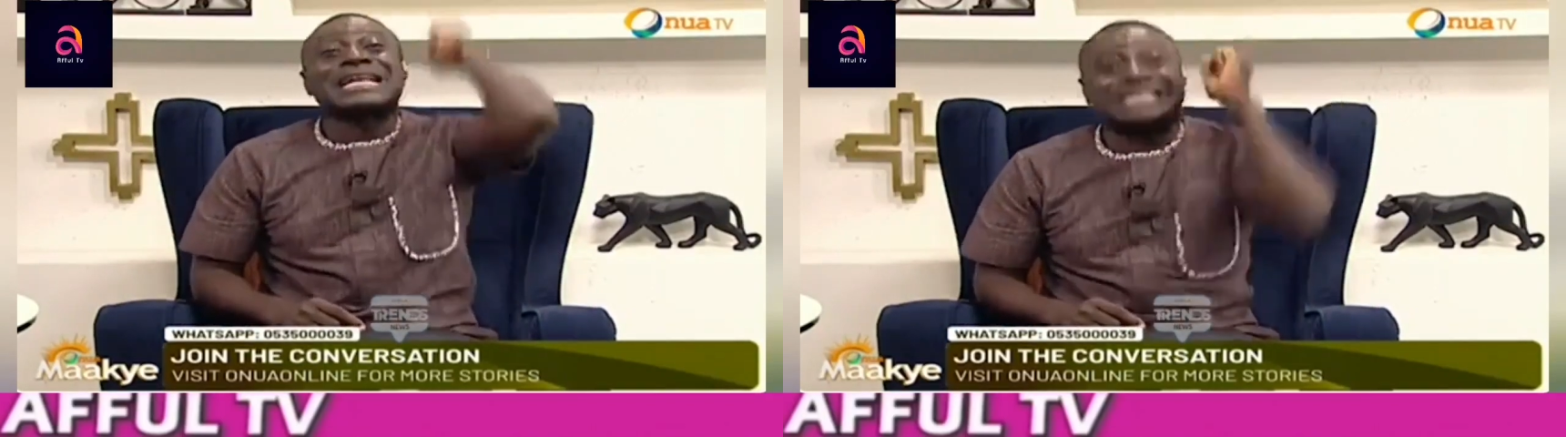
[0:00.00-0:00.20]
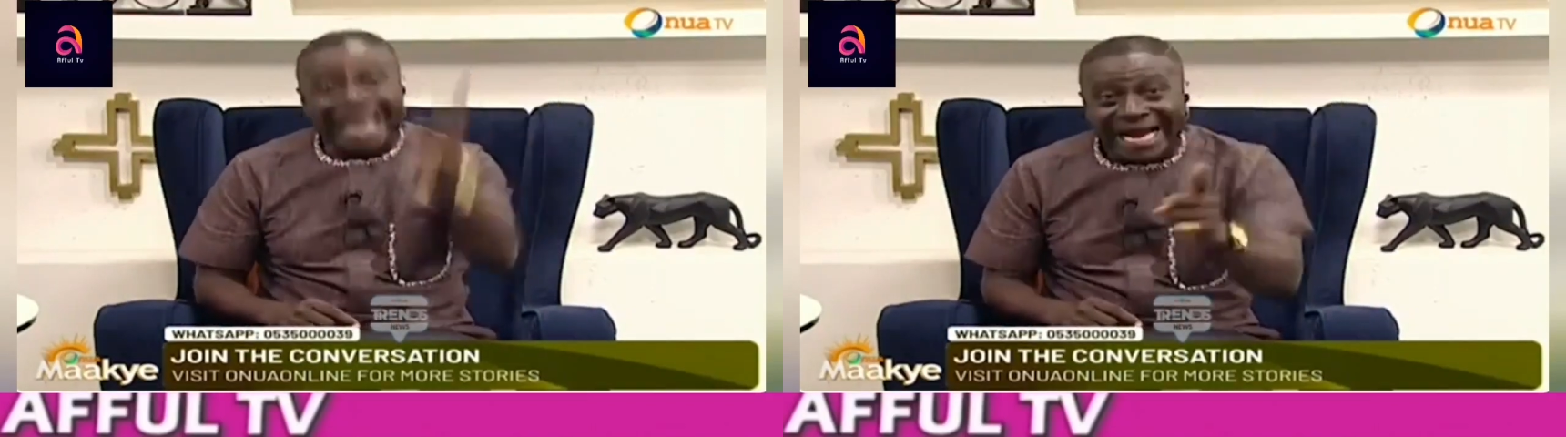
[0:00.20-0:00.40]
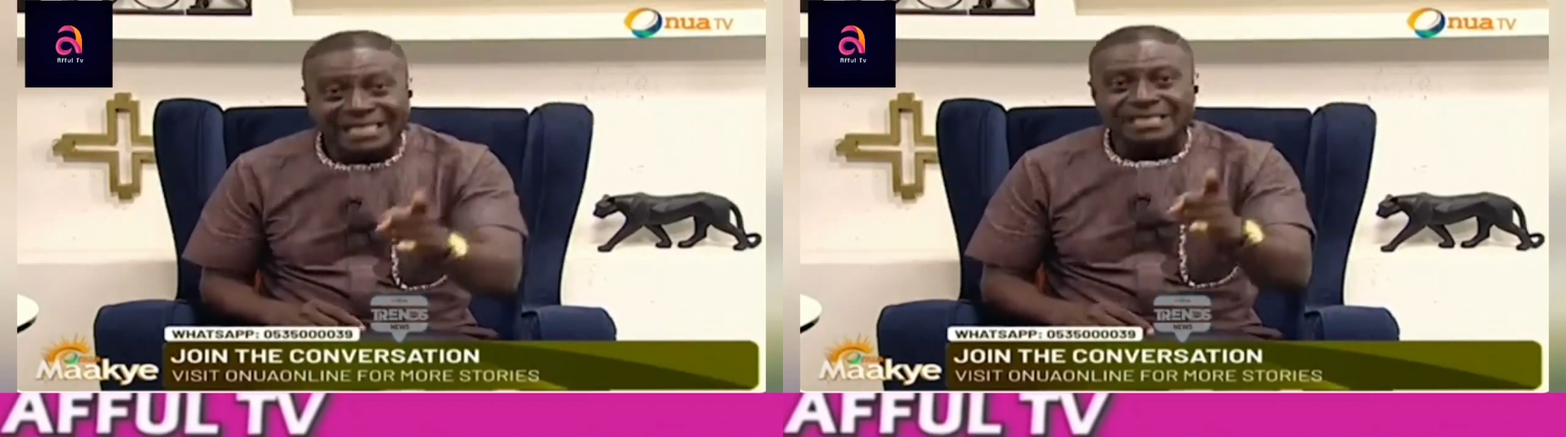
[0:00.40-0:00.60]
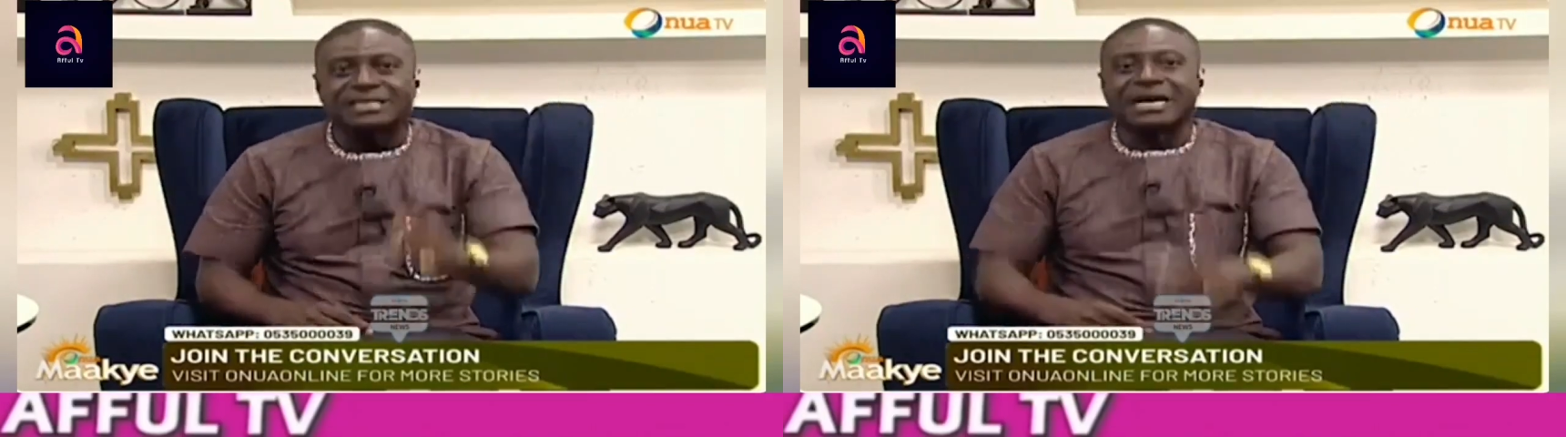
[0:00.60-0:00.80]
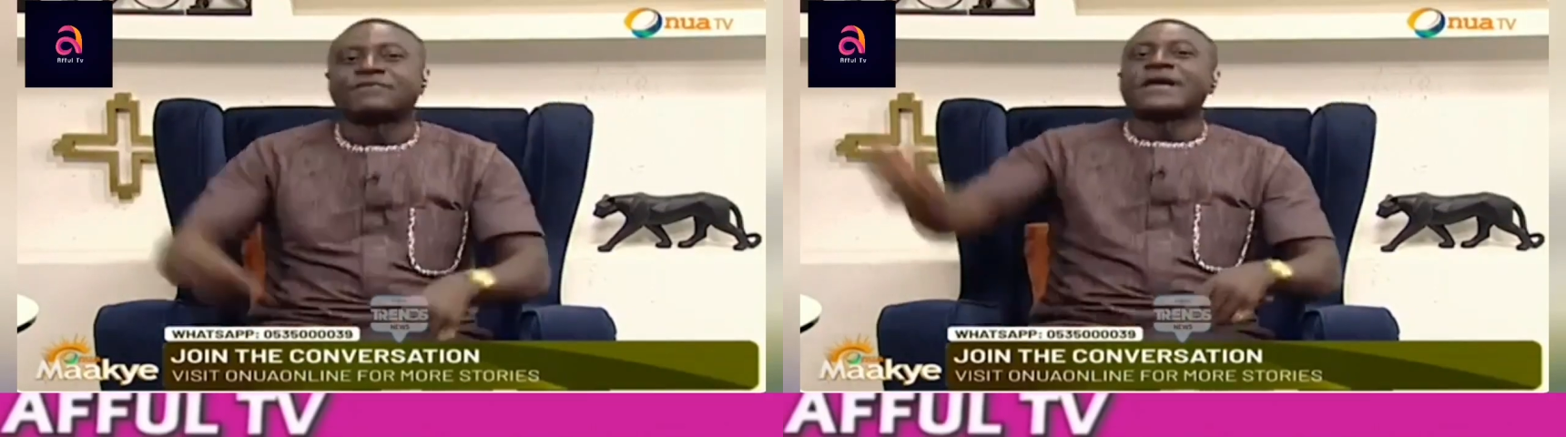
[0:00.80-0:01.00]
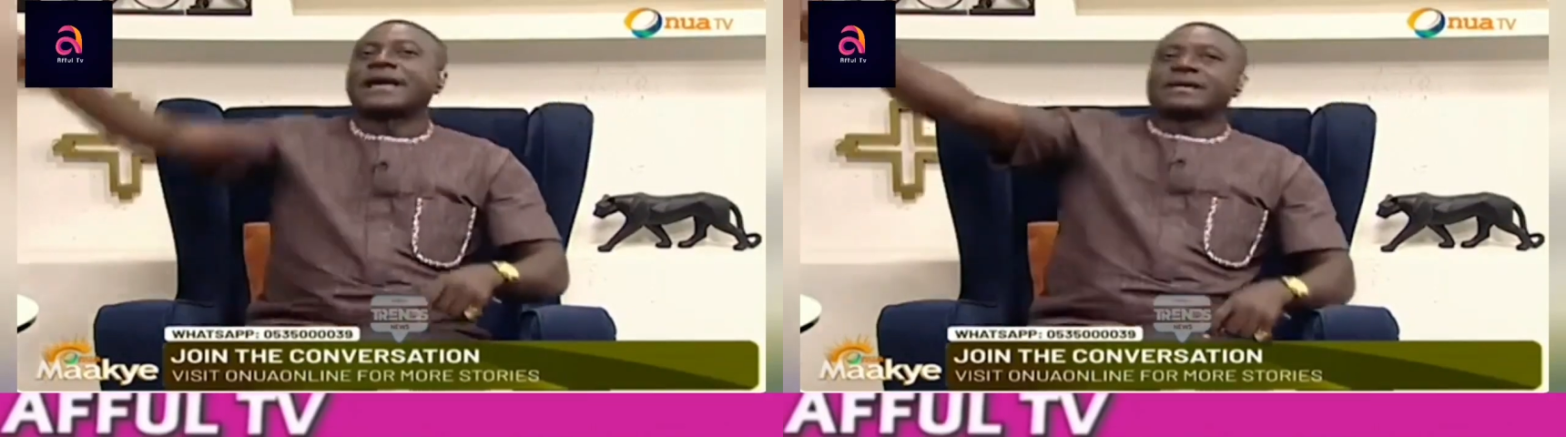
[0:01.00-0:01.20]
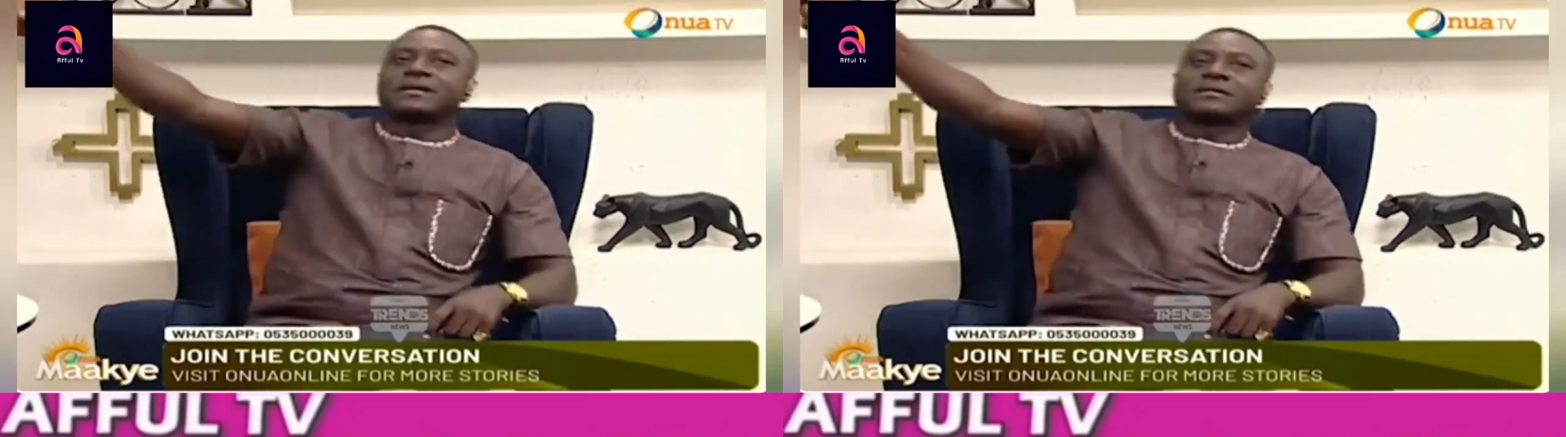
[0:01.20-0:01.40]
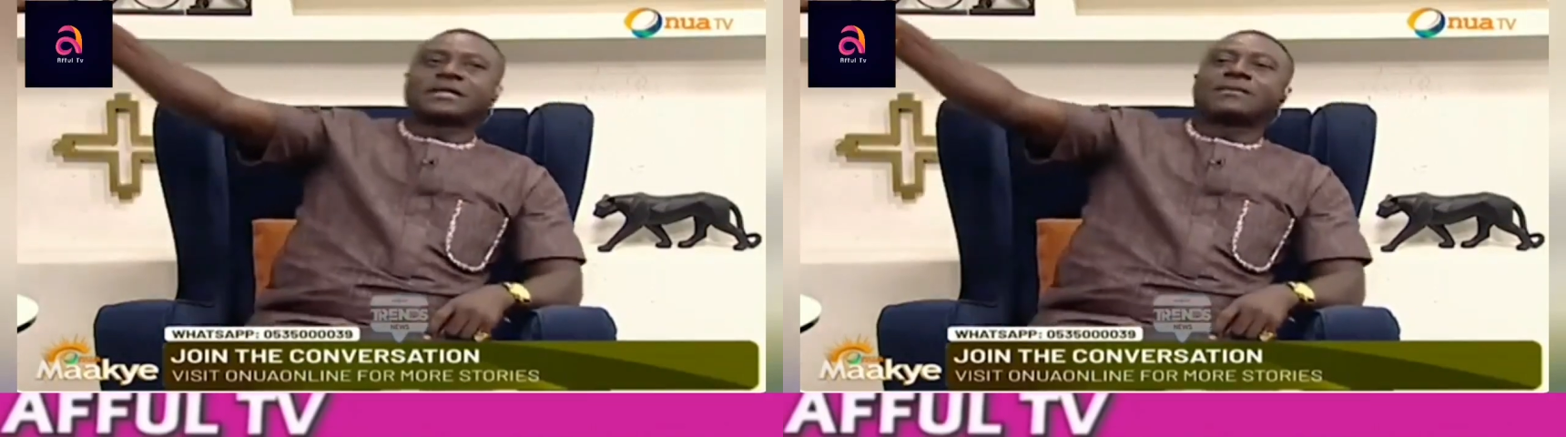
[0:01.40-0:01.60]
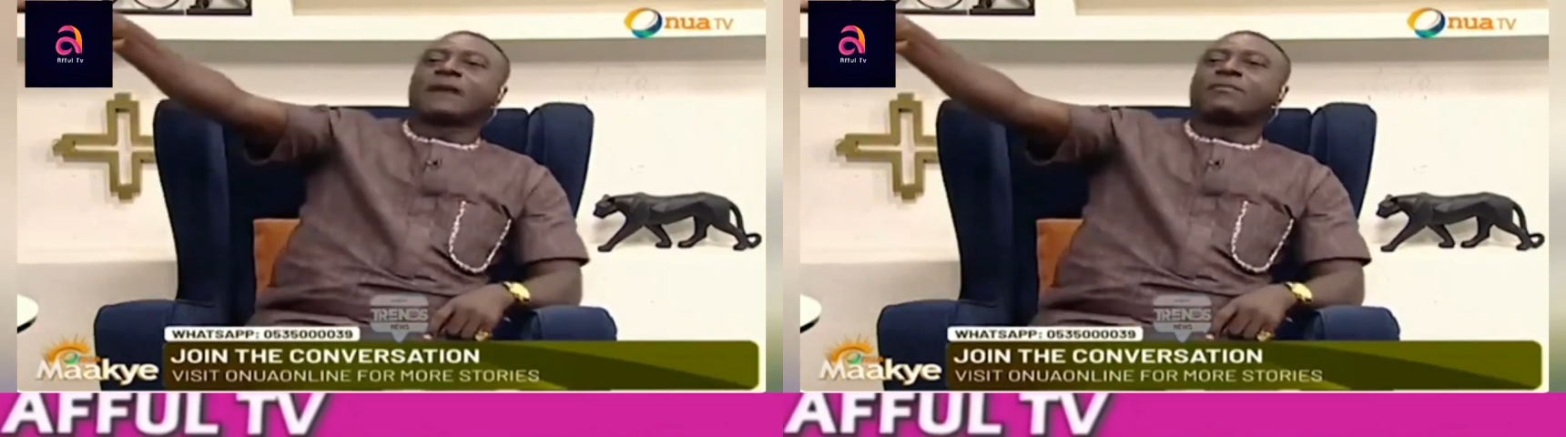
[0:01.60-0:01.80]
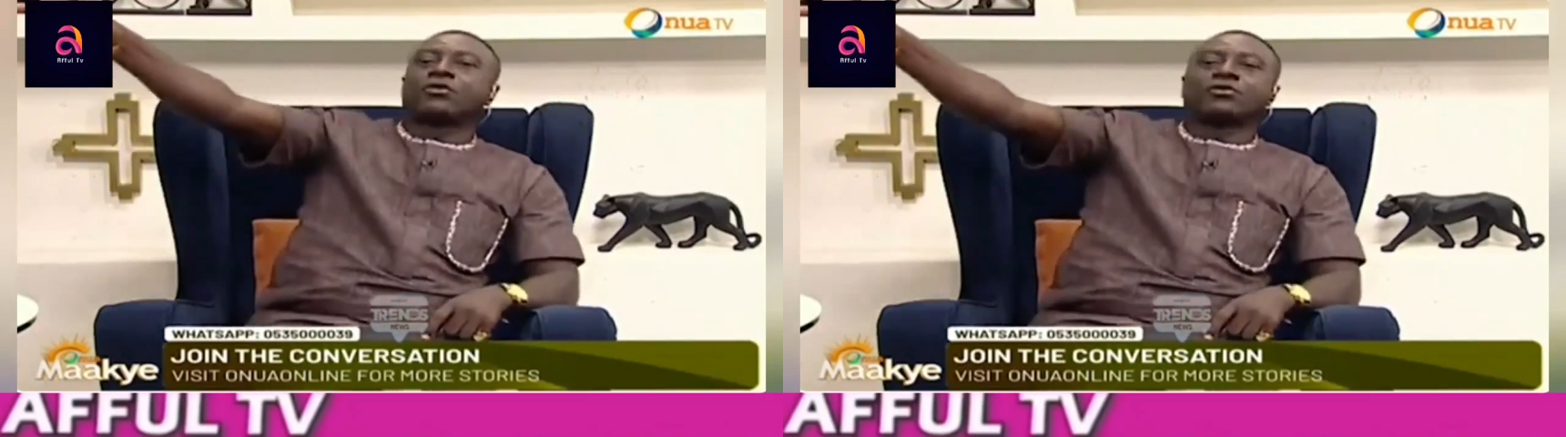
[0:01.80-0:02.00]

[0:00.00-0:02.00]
ten champagne, Tema Harbour.